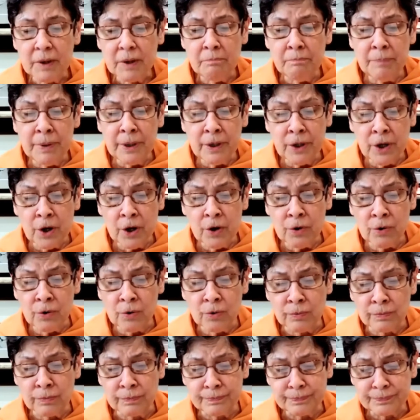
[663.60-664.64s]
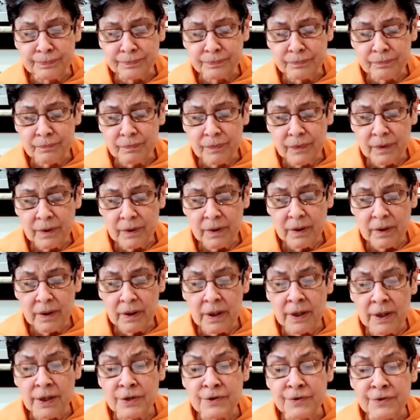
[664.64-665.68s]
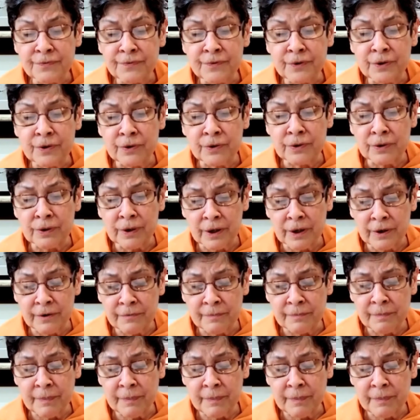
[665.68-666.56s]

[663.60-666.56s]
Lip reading: Below, it is full of